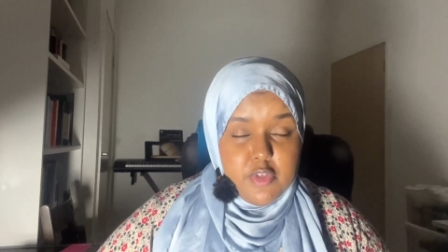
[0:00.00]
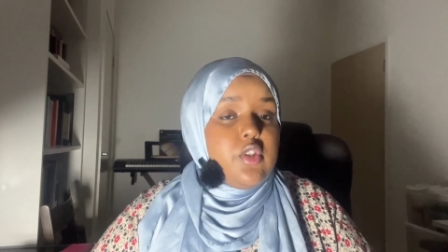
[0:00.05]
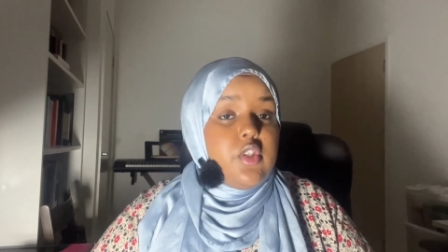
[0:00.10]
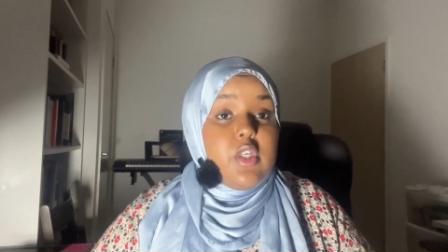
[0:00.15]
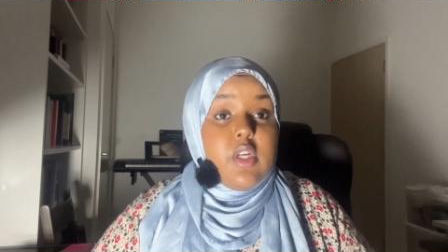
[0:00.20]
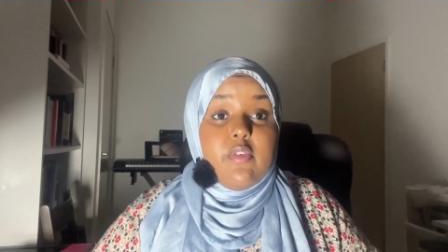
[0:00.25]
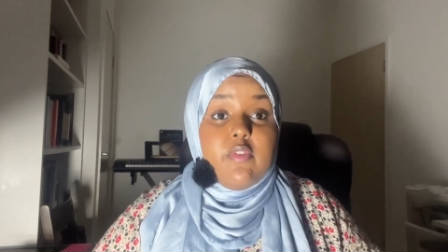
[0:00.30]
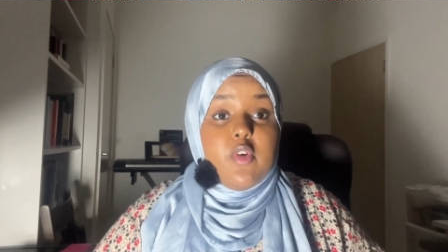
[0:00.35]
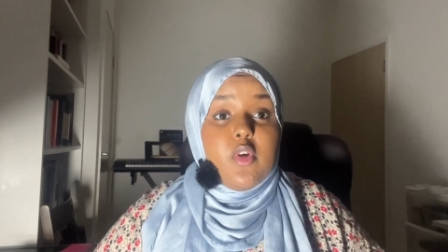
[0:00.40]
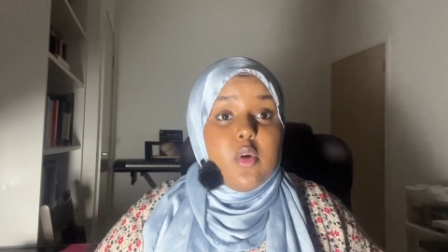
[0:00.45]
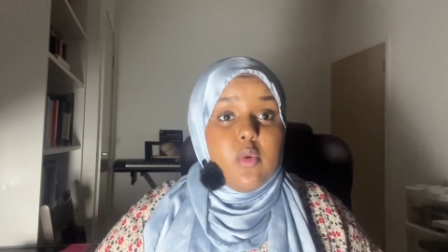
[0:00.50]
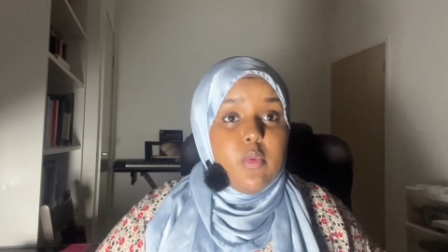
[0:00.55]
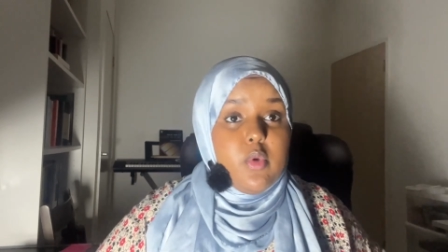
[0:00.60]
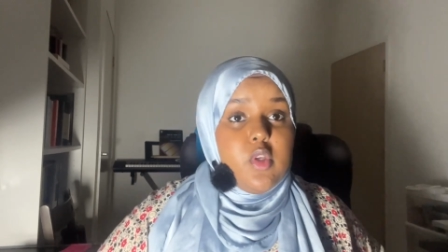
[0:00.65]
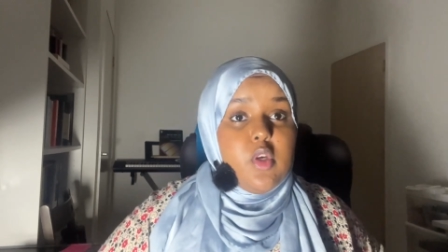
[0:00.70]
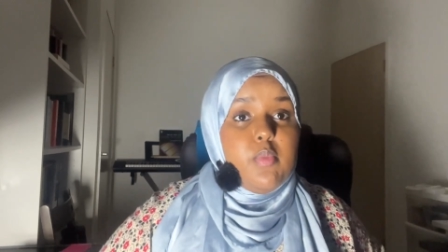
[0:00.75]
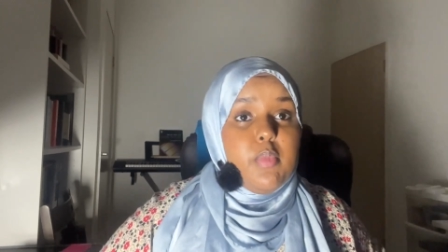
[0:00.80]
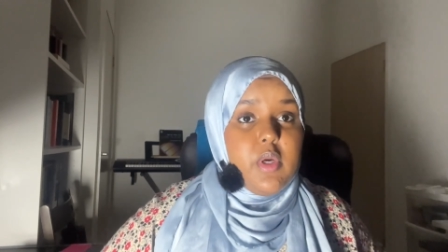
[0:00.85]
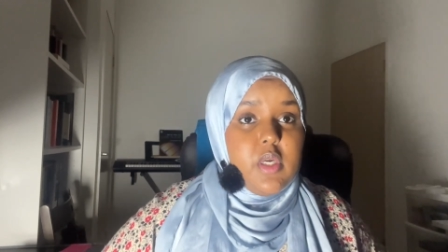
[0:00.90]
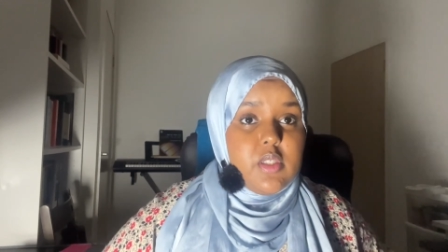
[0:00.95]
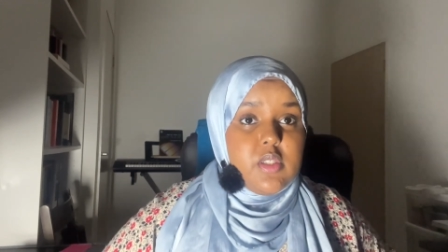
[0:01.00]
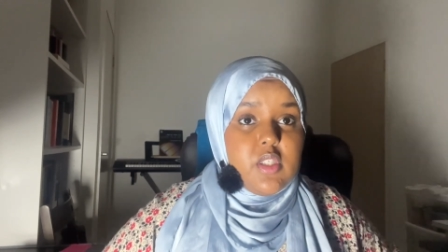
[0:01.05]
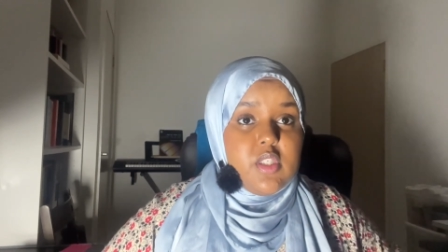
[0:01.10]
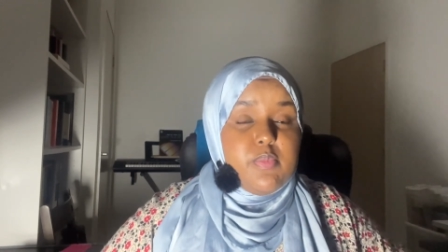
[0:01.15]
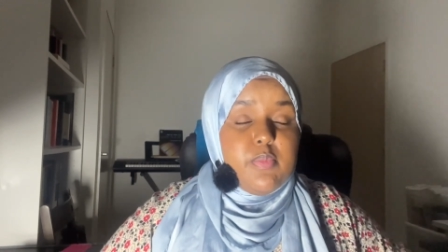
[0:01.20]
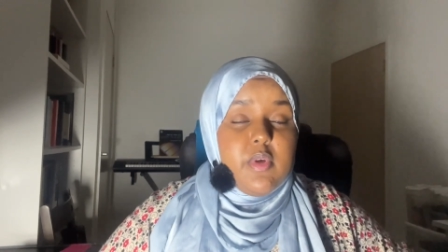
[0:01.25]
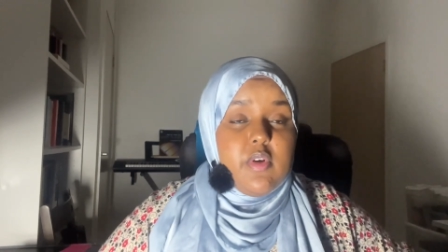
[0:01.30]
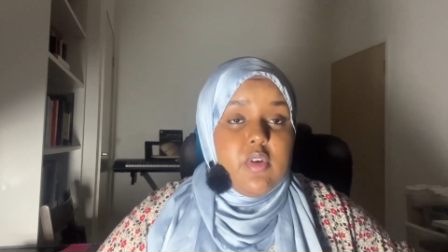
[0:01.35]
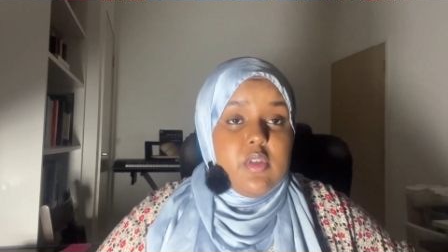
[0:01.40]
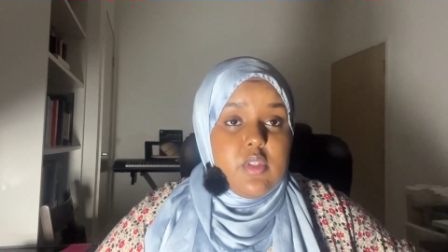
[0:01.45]
You never know when your past
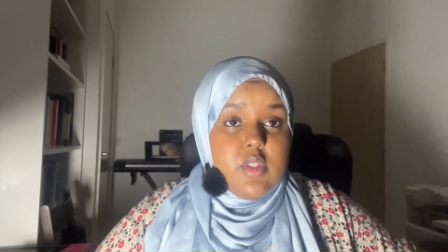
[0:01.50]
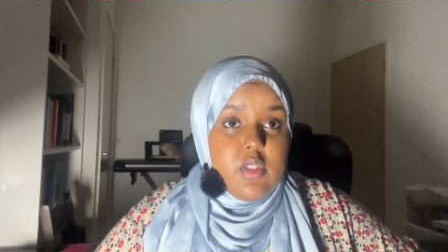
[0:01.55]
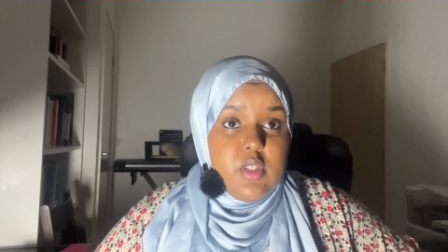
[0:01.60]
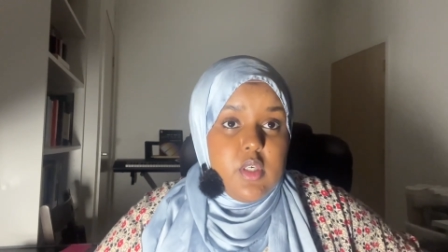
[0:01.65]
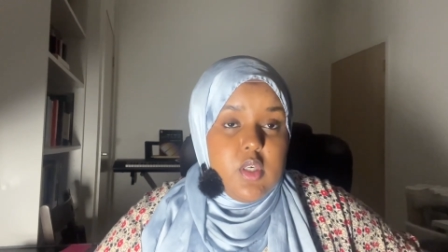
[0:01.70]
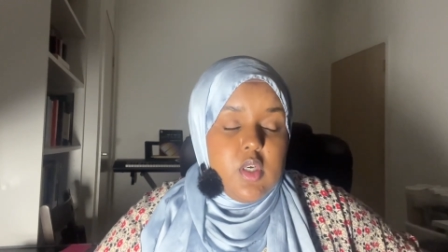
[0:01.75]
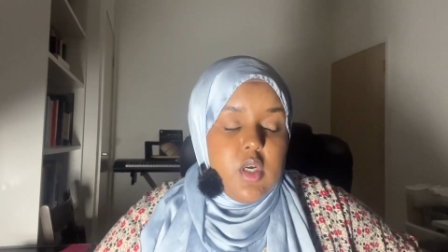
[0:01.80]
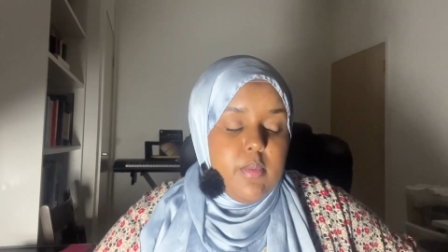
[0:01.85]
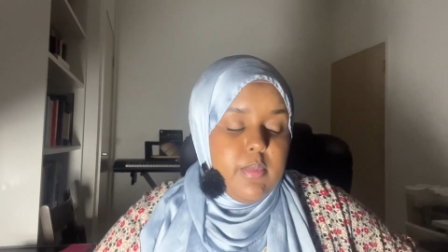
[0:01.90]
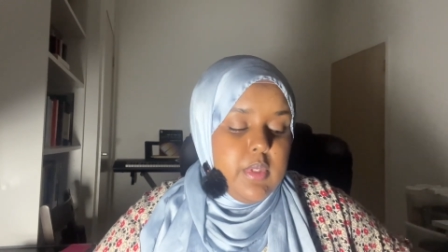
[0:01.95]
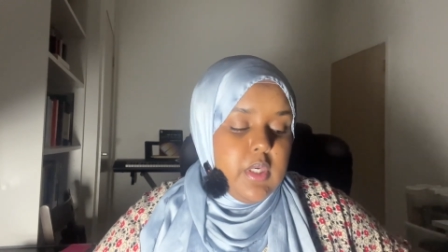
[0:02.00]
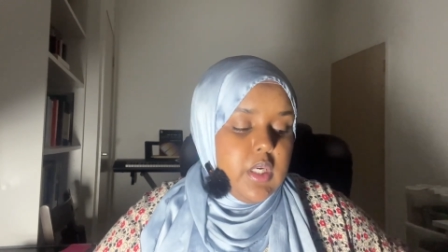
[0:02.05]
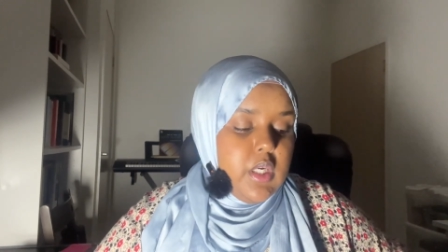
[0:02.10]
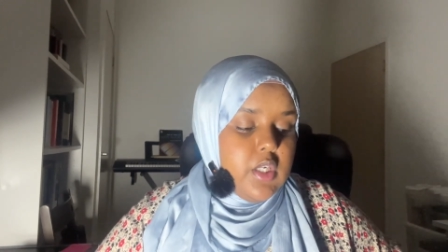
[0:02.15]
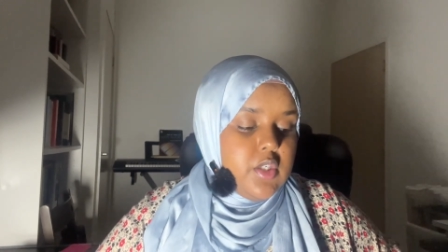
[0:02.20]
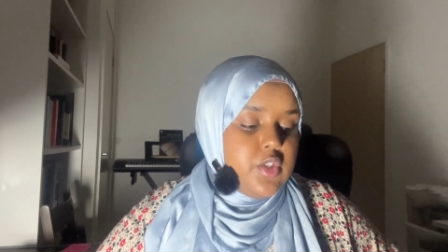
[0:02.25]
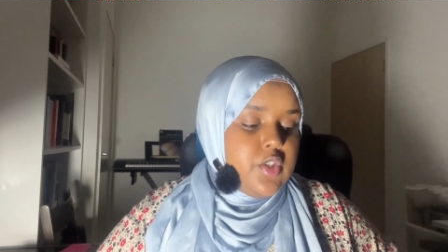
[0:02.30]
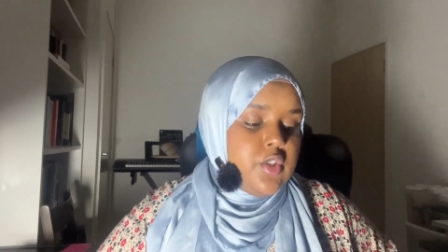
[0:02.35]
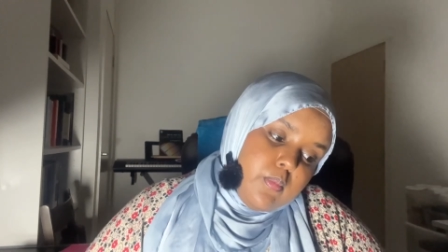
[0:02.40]
experience is going to come in clutch.